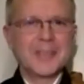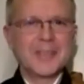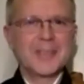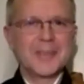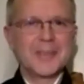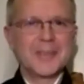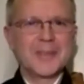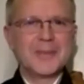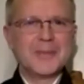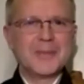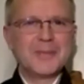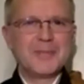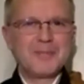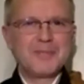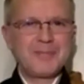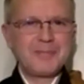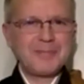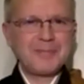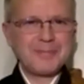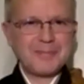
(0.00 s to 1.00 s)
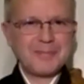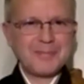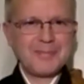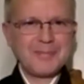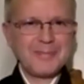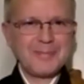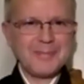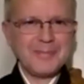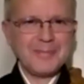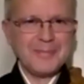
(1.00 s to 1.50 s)
Yeah, good, good.
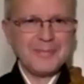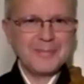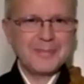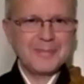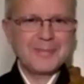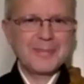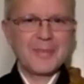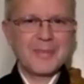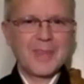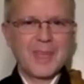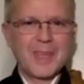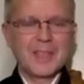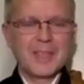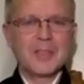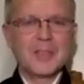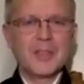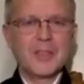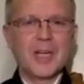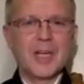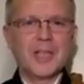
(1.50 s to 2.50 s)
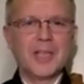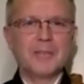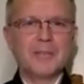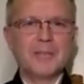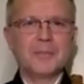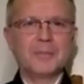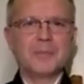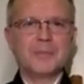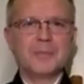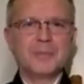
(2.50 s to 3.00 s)
So I,
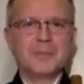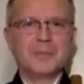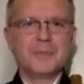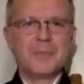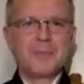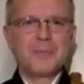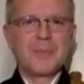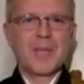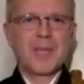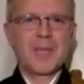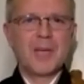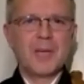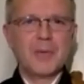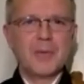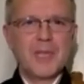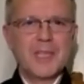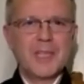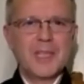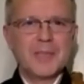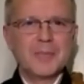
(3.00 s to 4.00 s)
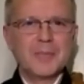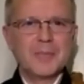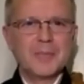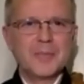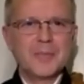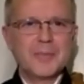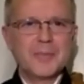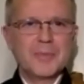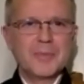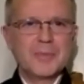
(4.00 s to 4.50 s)
I'm really
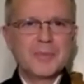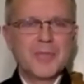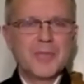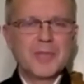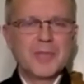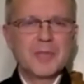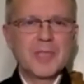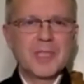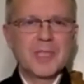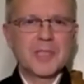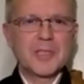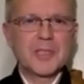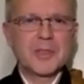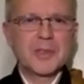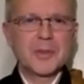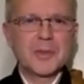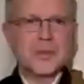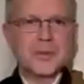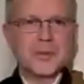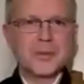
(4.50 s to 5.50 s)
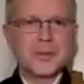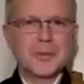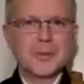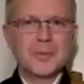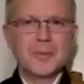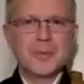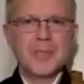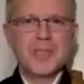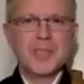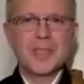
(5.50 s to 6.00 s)
privileged to to
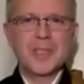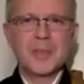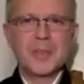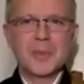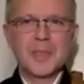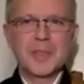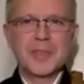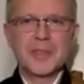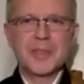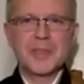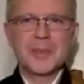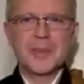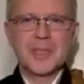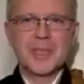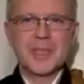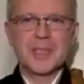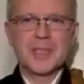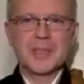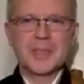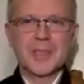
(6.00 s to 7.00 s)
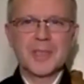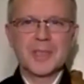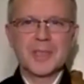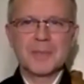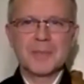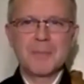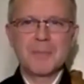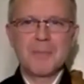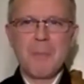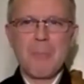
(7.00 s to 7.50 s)
be here with you, and I,
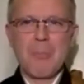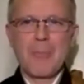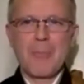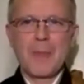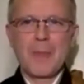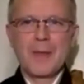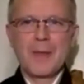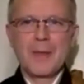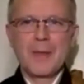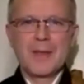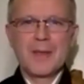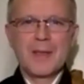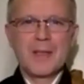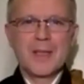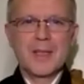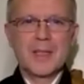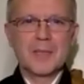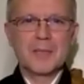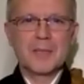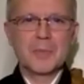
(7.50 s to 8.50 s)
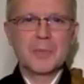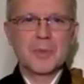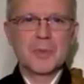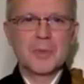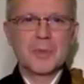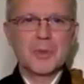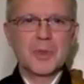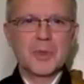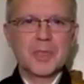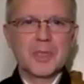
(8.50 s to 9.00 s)
I,
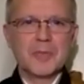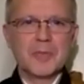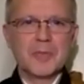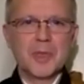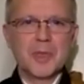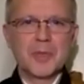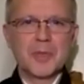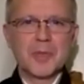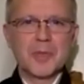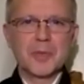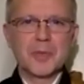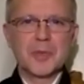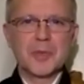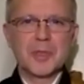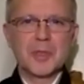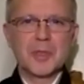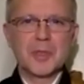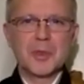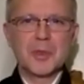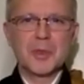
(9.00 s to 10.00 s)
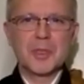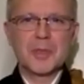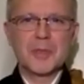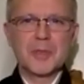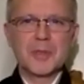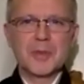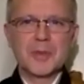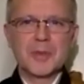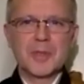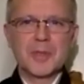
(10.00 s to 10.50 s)
looking forward for to it
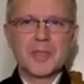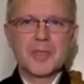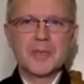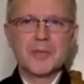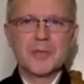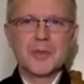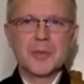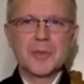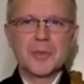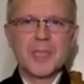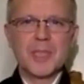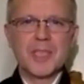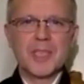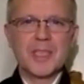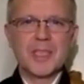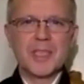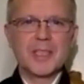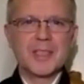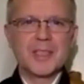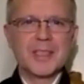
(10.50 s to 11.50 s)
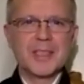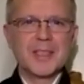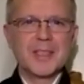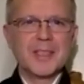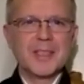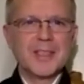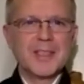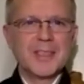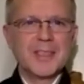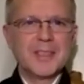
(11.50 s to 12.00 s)
uh, for many
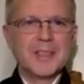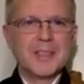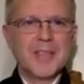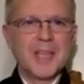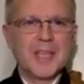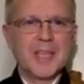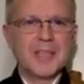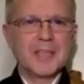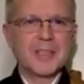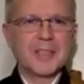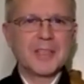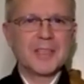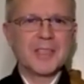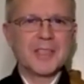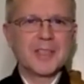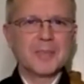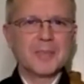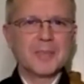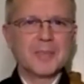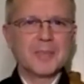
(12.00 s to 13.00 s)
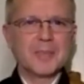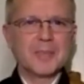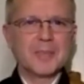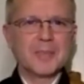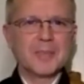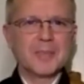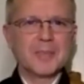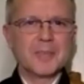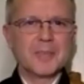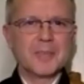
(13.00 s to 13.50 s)
days and uh,
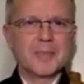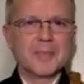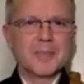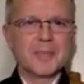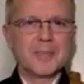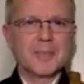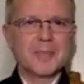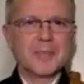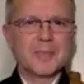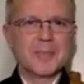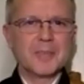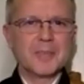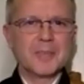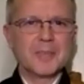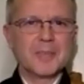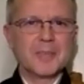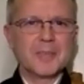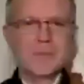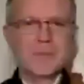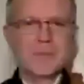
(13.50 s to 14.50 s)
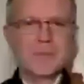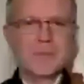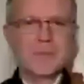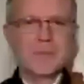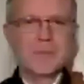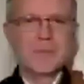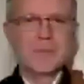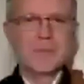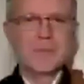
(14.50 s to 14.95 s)
and and,